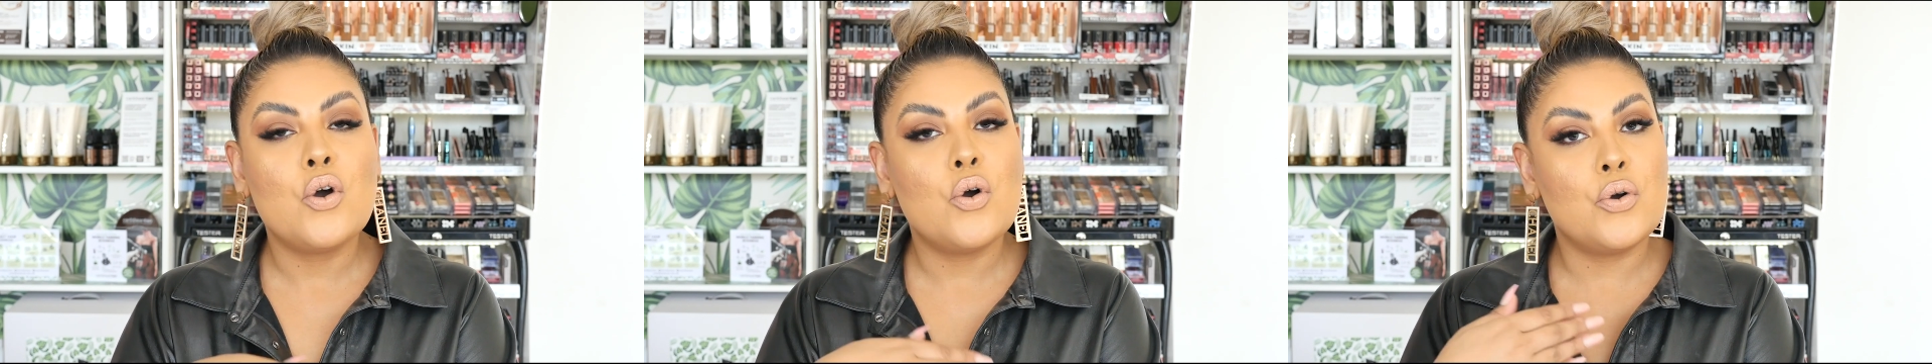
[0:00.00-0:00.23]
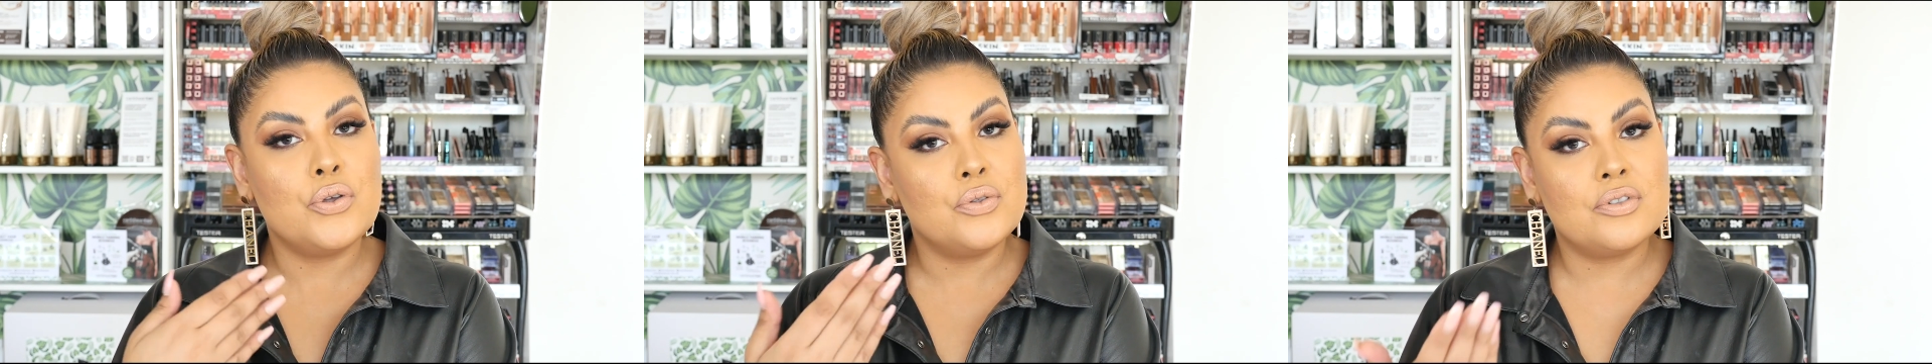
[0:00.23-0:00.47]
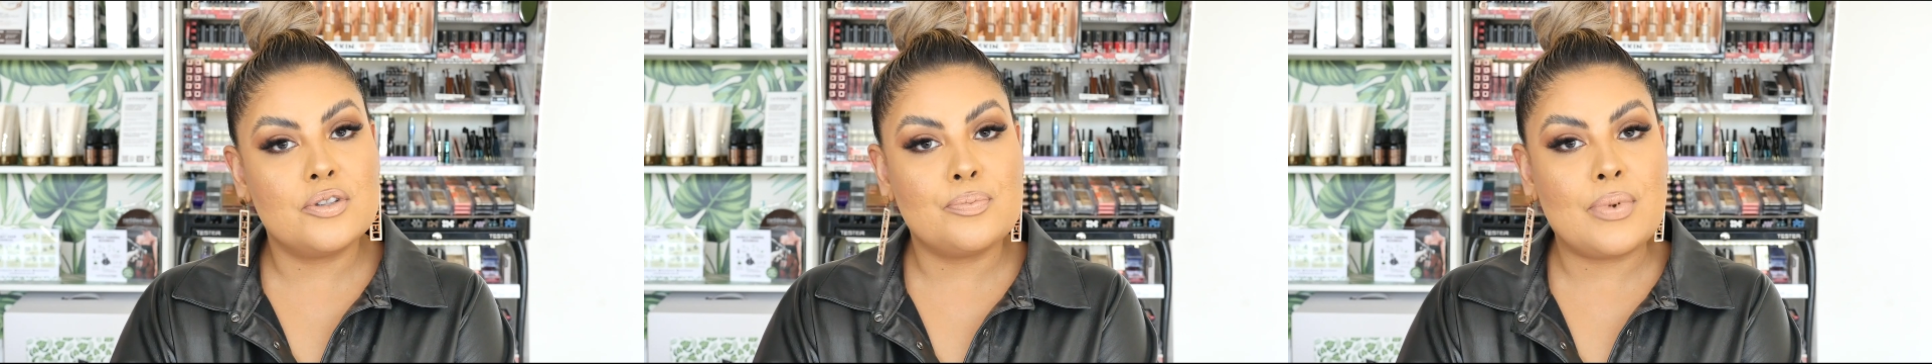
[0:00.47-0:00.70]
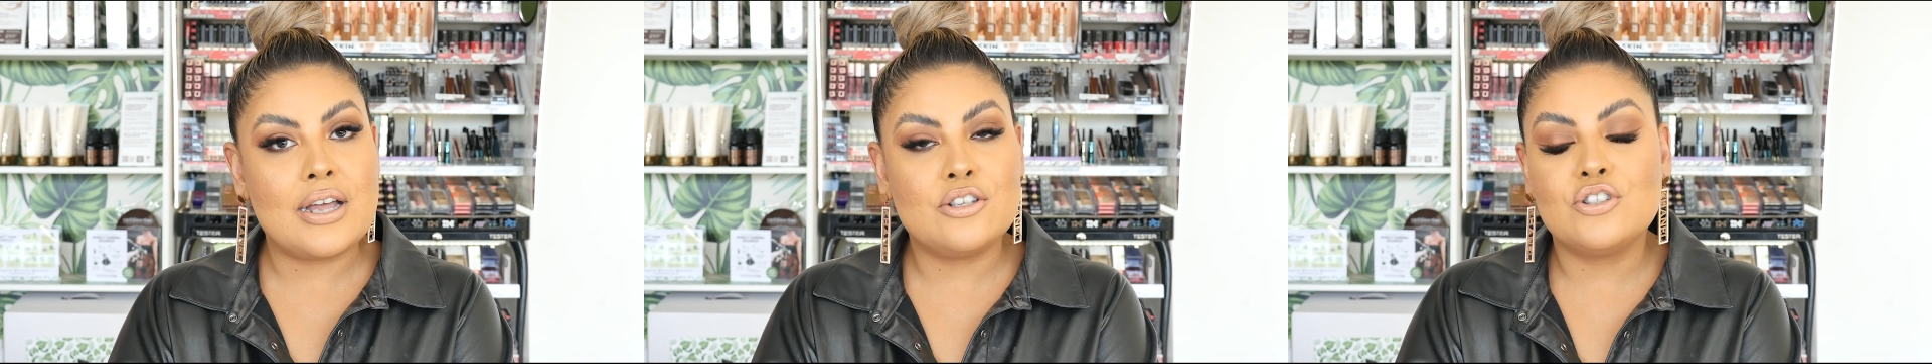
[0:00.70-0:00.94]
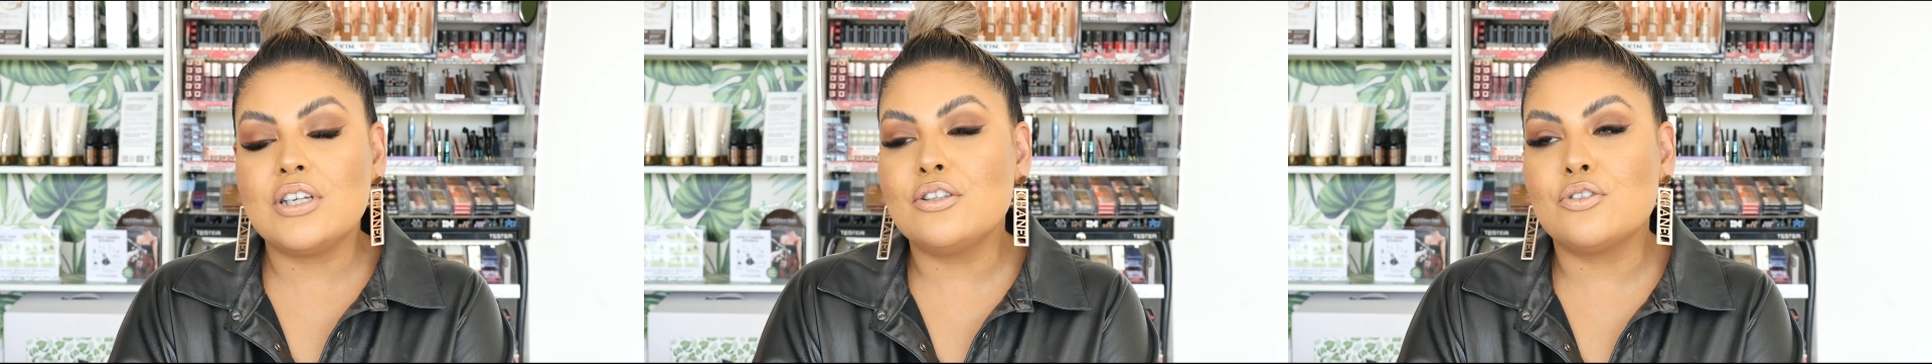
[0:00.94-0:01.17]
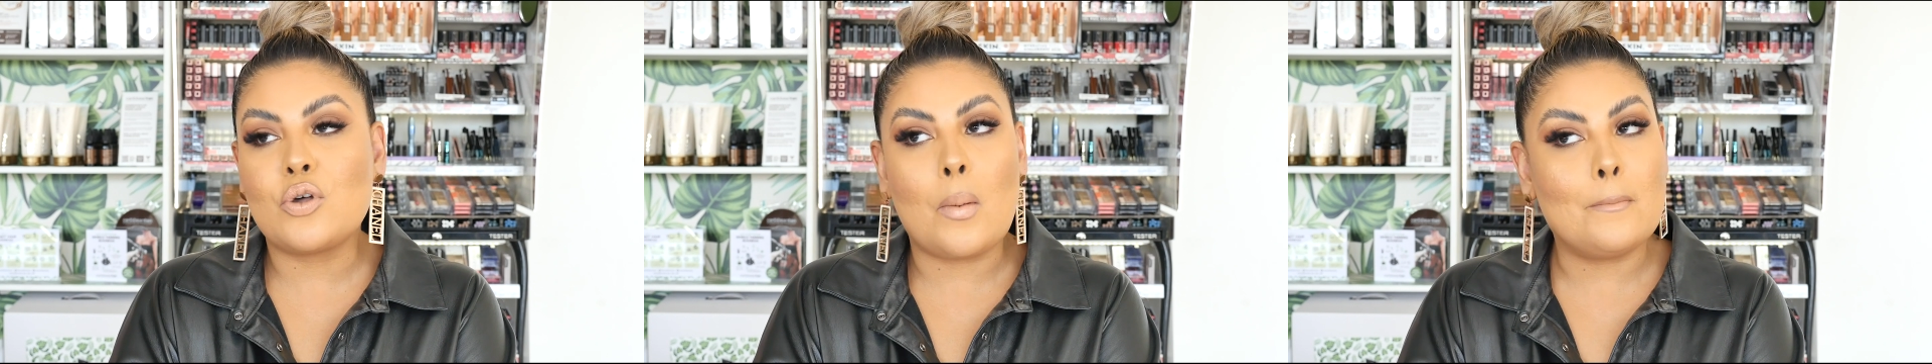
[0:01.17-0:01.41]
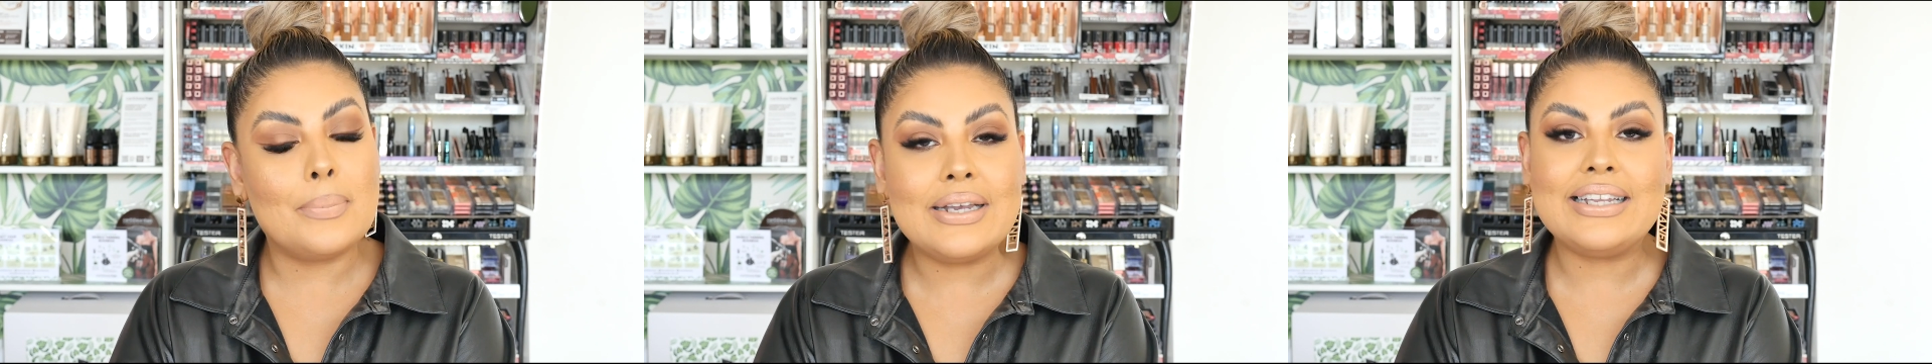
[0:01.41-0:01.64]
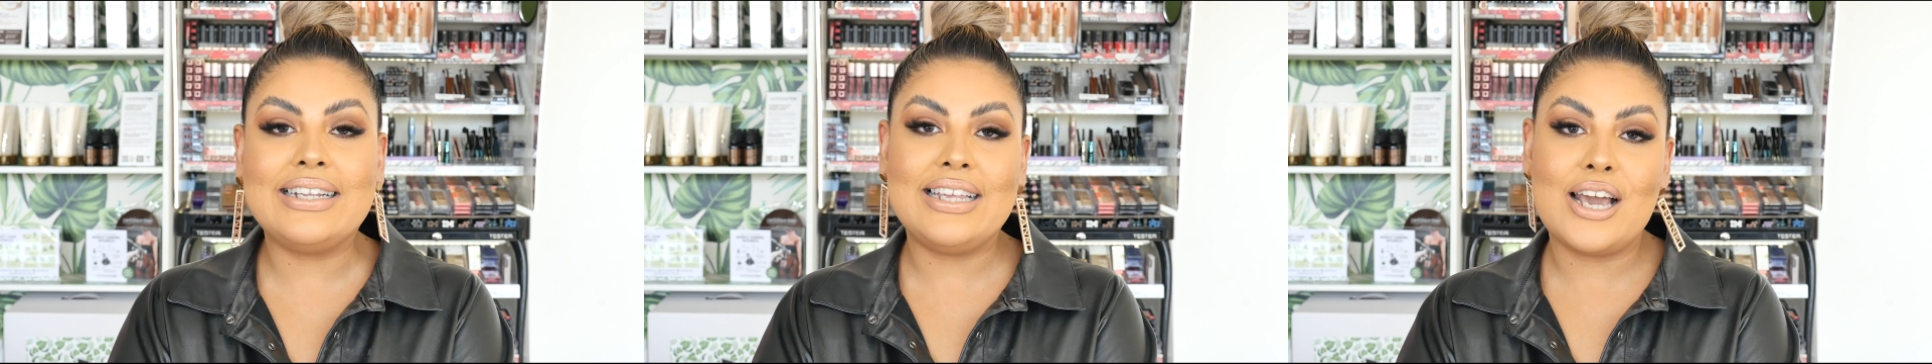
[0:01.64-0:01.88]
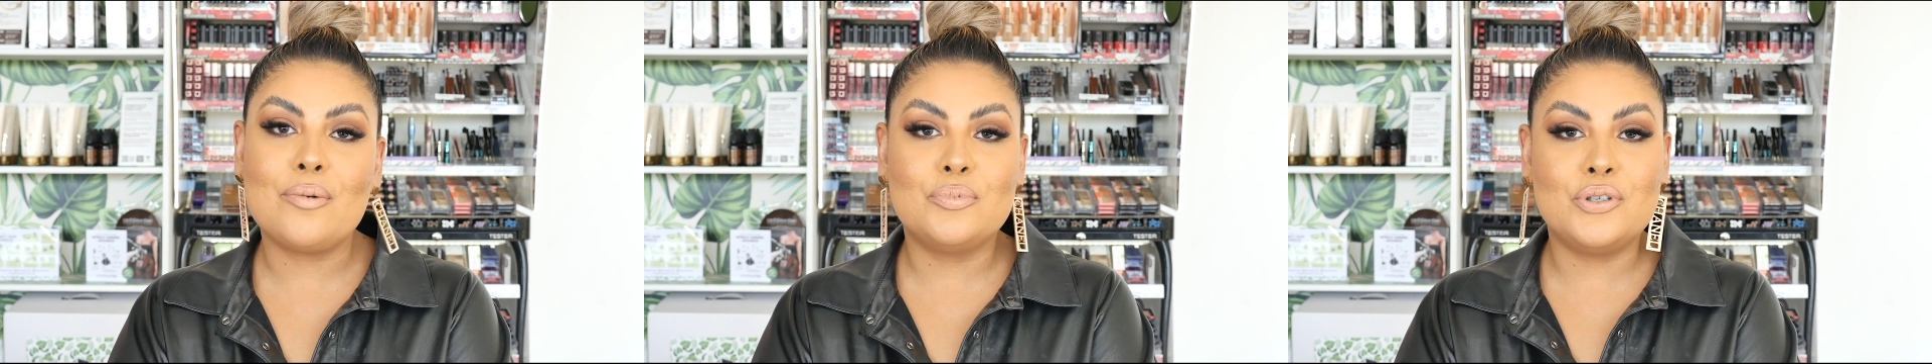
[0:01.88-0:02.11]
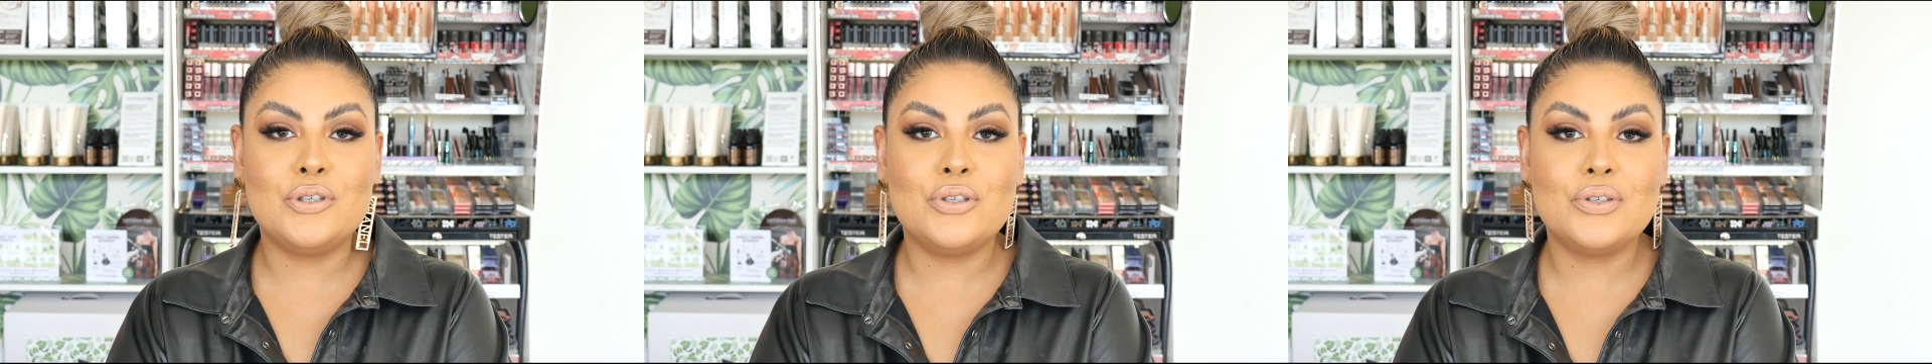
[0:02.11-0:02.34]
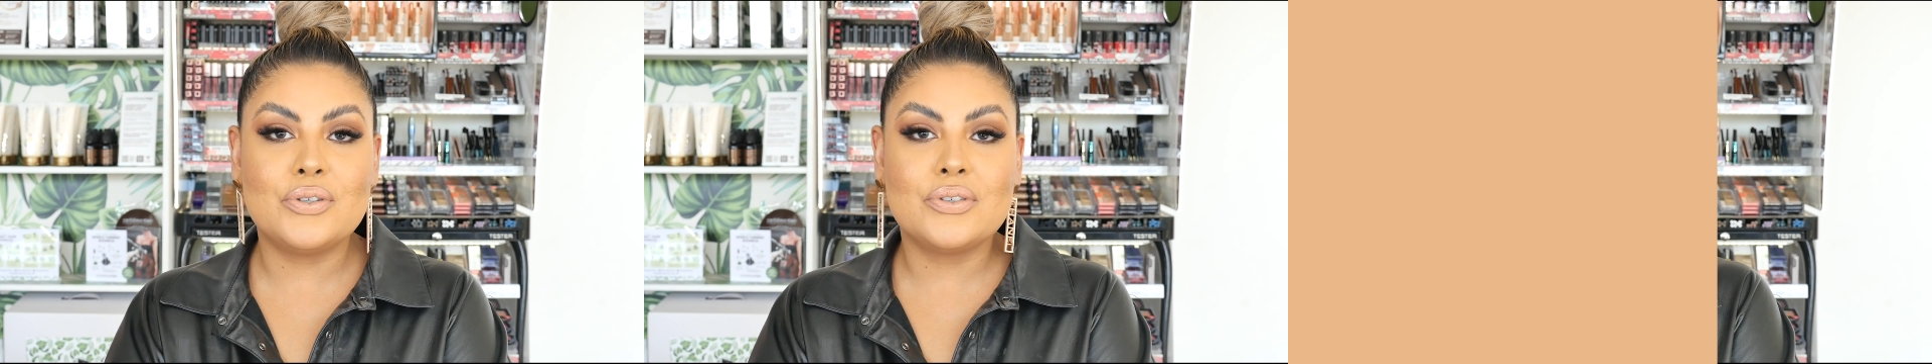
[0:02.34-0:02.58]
or use a sponge. It's completely up to you.